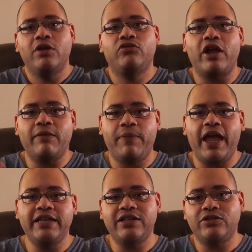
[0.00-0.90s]
try to
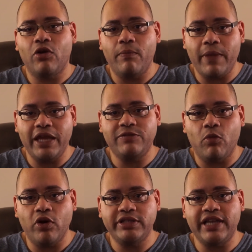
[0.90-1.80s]
paste it so it makes
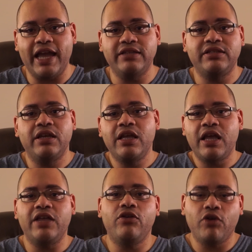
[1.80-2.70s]
more sense
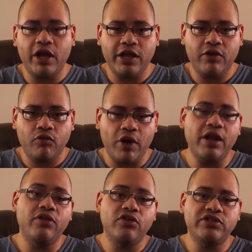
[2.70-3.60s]
and you get a great
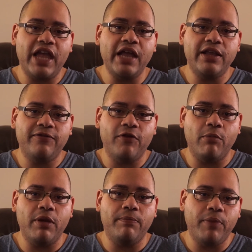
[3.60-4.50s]
understanding from it.